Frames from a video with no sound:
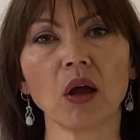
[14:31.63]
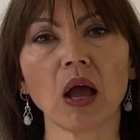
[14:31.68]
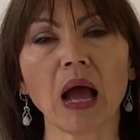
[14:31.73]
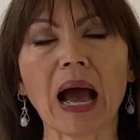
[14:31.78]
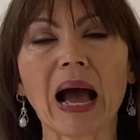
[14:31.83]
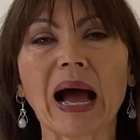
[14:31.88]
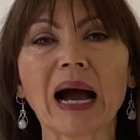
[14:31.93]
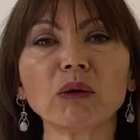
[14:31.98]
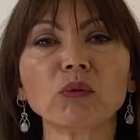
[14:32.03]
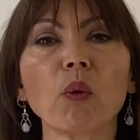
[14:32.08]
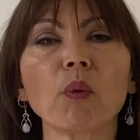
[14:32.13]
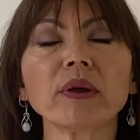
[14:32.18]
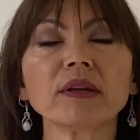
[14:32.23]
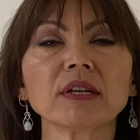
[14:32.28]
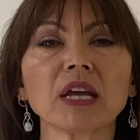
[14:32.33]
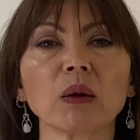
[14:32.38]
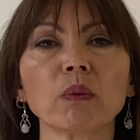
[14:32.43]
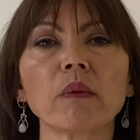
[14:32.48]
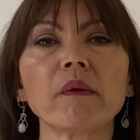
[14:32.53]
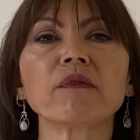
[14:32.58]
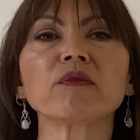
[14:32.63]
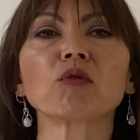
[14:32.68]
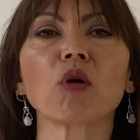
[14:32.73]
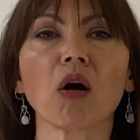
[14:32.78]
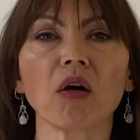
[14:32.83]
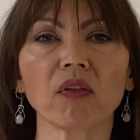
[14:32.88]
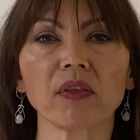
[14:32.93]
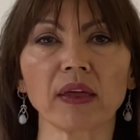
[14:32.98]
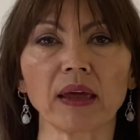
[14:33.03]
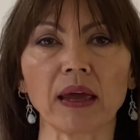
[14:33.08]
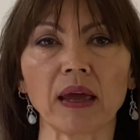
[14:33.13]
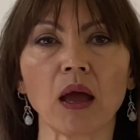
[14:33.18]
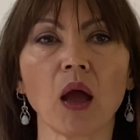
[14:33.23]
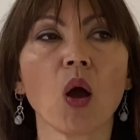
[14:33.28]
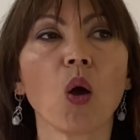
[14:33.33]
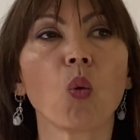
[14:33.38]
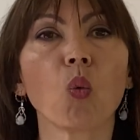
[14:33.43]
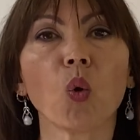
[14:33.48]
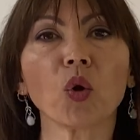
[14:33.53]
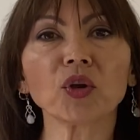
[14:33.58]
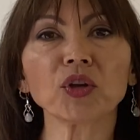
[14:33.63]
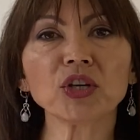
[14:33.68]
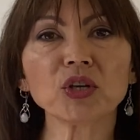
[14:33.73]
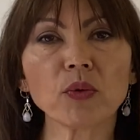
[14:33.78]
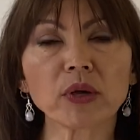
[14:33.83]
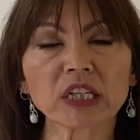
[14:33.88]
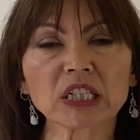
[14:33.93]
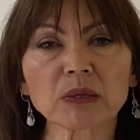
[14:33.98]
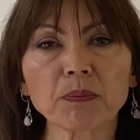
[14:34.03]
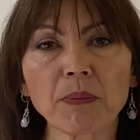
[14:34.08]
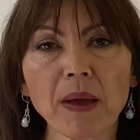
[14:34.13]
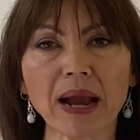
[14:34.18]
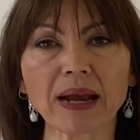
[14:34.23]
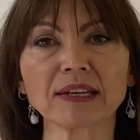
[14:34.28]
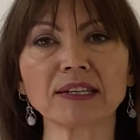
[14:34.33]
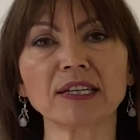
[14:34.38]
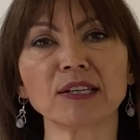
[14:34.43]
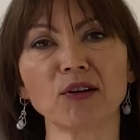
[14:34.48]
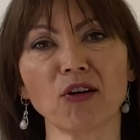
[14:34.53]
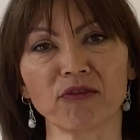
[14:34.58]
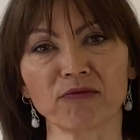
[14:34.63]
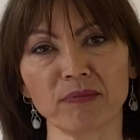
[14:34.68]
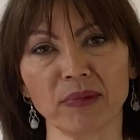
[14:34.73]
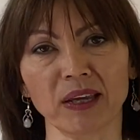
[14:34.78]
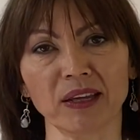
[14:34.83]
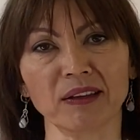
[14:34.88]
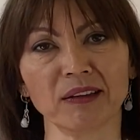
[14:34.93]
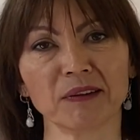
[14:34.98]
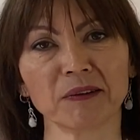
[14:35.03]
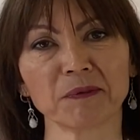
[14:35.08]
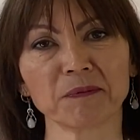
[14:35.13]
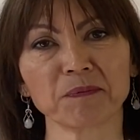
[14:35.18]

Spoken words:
How will we know when we've got there? What are you expecting of me?